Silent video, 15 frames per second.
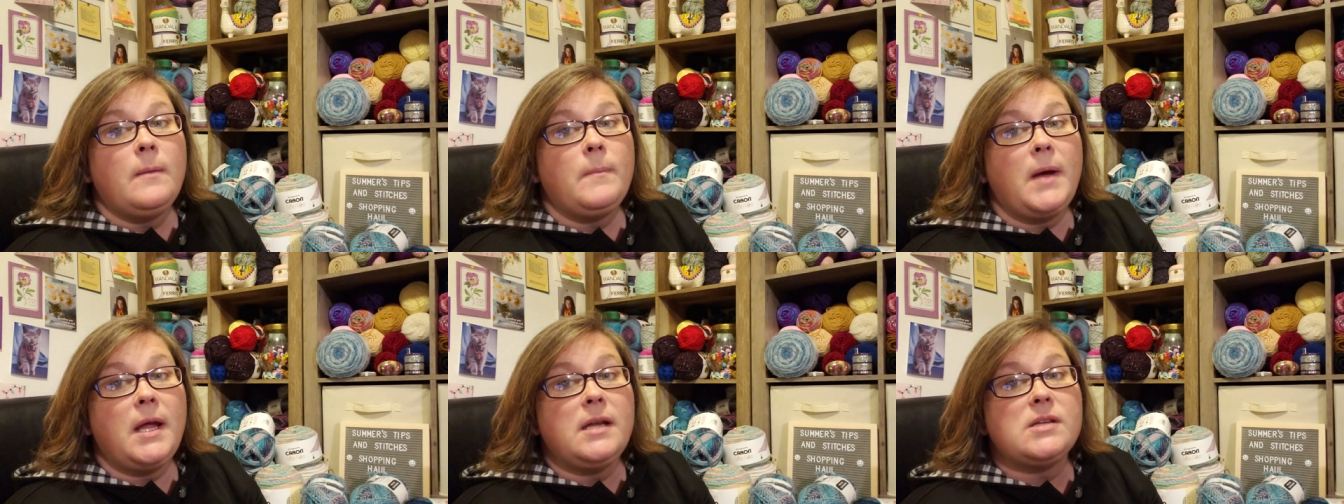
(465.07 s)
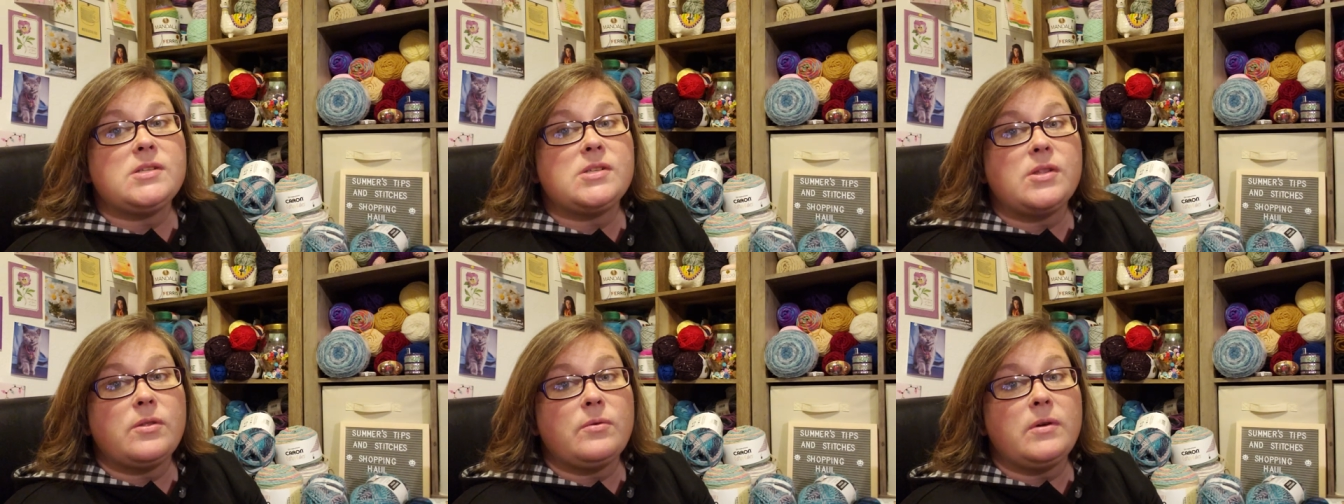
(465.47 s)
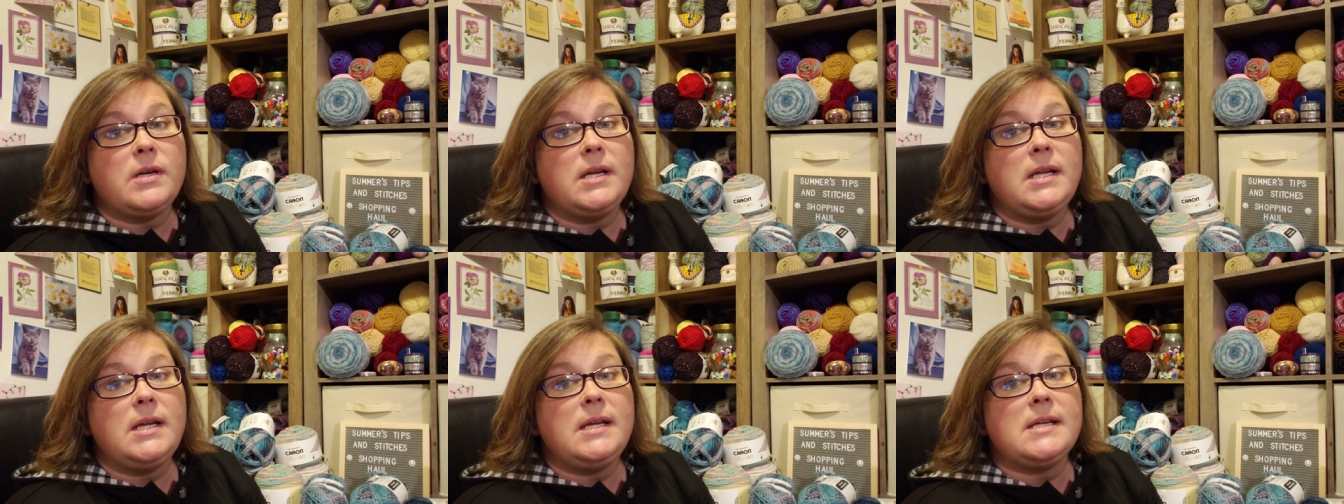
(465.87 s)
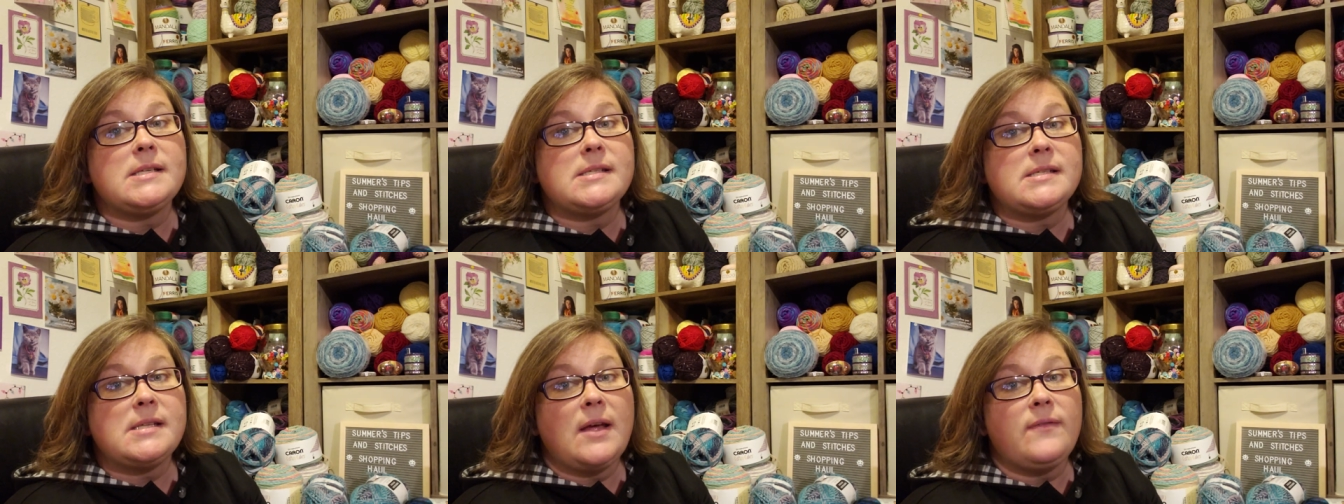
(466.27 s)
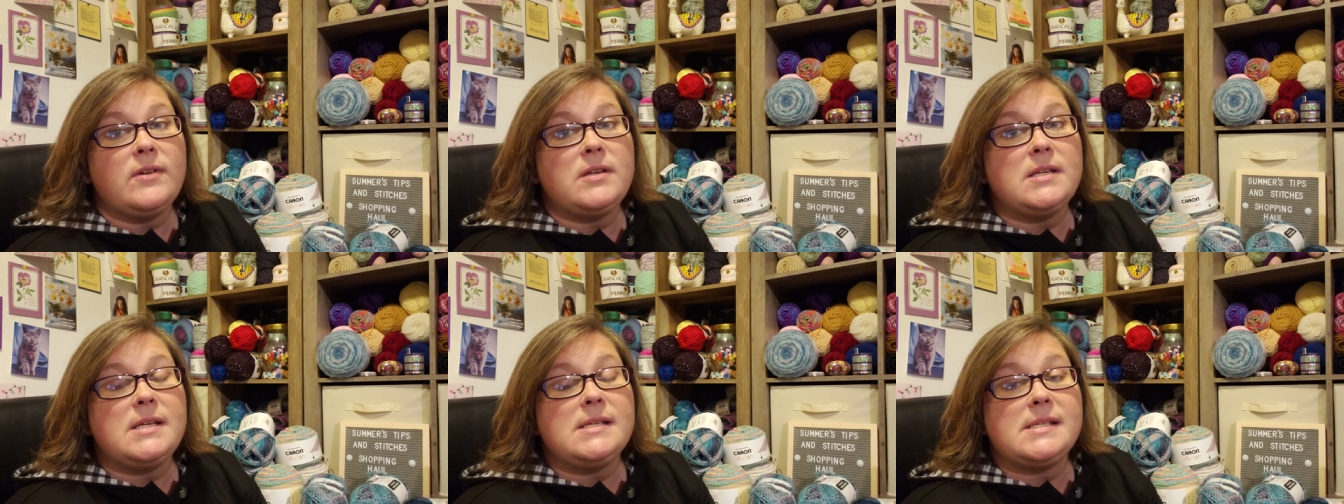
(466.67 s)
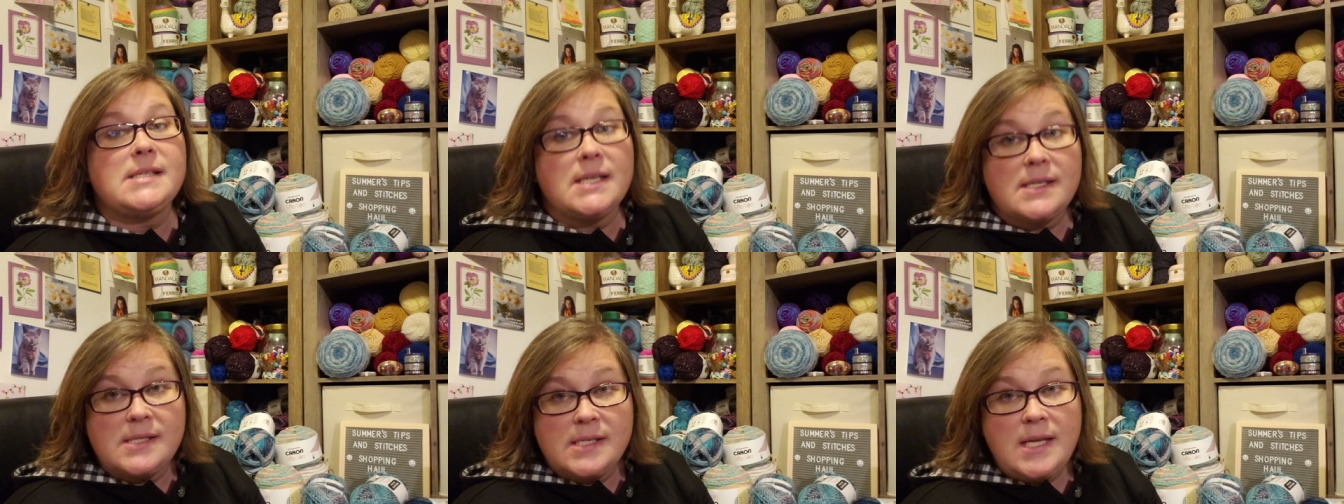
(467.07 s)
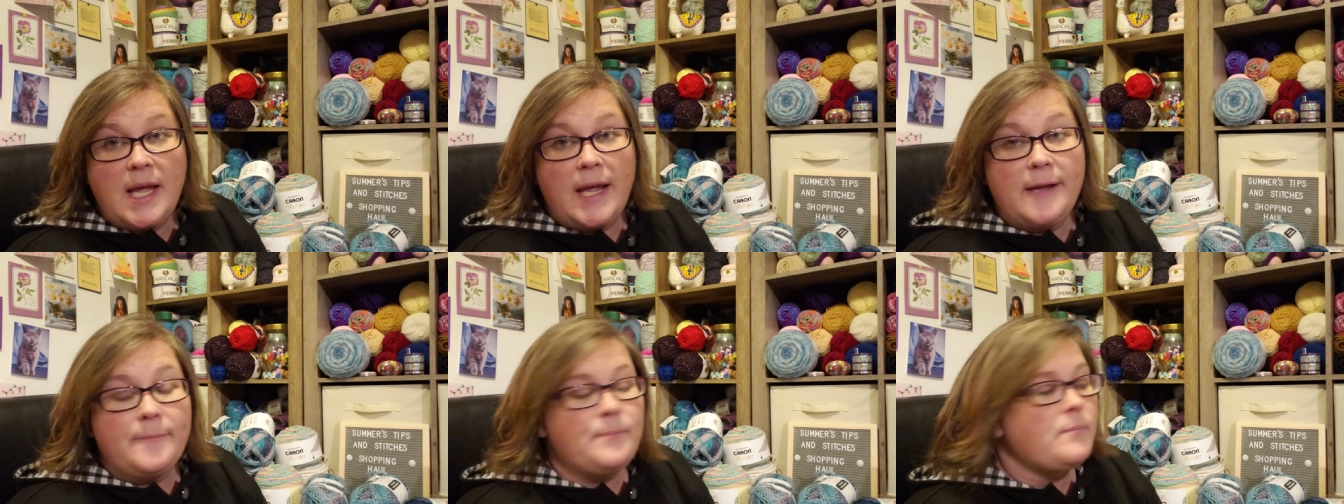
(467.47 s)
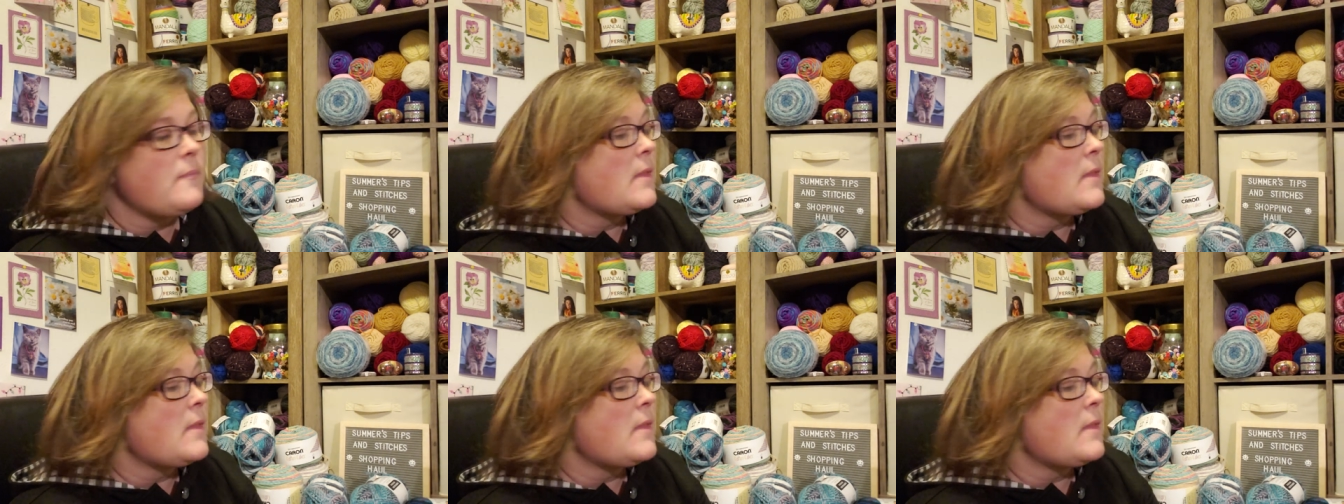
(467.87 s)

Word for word: minus 3 is 70, 68.